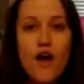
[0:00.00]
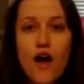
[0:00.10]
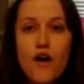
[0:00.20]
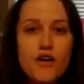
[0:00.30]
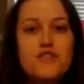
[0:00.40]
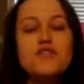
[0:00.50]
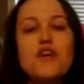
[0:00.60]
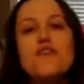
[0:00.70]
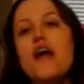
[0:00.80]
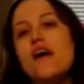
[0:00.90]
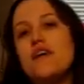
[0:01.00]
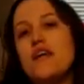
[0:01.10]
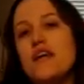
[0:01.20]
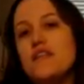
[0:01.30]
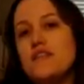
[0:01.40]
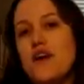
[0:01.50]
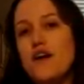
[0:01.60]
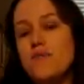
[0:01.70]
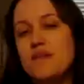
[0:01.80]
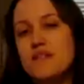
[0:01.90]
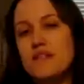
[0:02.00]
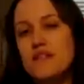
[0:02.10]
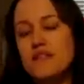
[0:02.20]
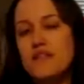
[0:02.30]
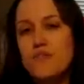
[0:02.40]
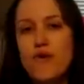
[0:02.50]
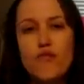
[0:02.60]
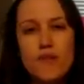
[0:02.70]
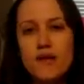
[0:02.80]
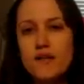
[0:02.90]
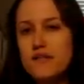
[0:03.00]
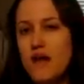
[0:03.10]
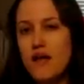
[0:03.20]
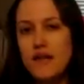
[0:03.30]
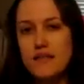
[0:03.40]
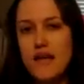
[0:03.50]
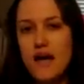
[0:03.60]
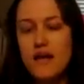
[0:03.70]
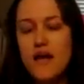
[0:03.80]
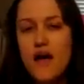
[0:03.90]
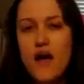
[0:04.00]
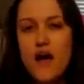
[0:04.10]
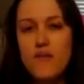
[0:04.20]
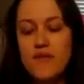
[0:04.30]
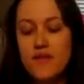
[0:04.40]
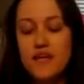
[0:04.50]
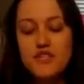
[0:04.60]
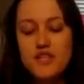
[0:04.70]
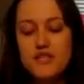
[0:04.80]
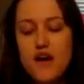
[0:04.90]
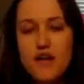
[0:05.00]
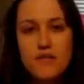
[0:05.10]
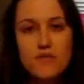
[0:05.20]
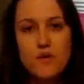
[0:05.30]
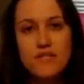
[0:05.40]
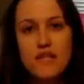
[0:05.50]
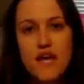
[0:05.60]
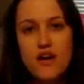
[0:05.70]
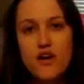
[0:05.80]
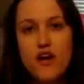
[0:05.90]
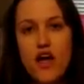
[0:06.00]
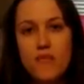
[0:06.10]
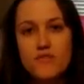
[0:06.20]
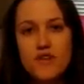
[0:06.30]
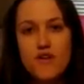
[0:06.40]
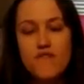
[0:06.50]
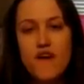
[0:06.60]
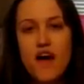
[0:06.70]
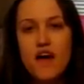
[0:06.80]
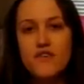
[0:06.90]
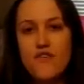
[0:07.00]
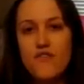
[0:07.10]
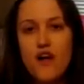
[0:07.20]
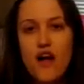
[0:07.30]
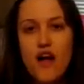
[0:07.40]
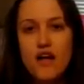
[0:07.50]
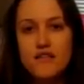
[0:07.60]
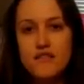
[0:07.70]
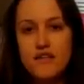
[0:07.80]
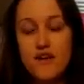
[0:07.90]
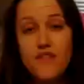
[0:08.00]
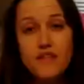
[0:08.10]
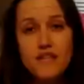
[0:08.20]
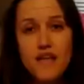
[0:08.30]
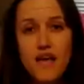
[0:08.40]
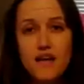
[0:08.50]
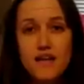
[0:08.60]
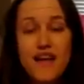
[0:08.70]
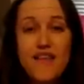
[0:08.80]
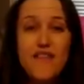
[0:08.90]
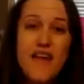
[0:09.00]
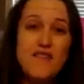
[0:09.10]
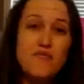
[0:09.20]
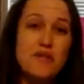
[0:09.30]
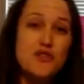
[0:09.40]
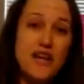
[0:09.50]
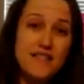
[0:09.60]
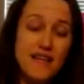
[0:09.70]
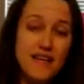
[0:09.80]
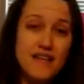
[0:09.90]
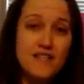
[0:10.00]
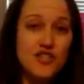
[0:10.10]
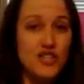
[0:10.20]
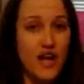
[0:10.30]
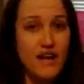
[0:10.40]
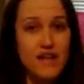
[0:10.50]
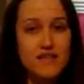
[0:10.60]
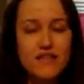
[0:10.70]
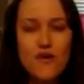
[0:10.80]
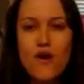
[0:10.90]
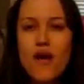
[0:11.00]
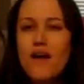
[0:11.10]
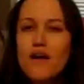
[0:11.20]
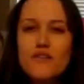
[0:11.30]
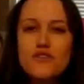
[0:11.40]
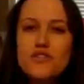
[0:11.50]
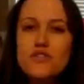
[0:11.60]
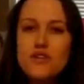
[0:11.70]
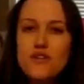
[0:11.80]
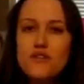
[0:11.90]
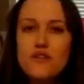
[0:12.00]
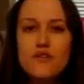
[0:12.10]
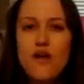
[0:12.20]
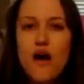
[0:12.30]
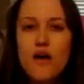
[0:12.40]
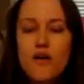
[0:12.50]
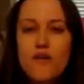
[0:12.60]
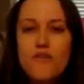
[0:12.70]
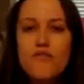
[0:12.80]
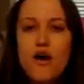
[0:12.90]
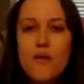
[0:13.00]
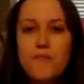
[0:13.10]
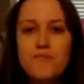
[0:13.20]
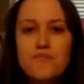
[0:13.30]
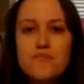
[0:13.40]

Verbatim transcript: oh, you just go down and get these documents and then send them over, but it's not like that. Um, and then each of these documents, once they are um, certified, notarized, and authenticated, then they have to be translated into Chinese. So there's just still a lot of um,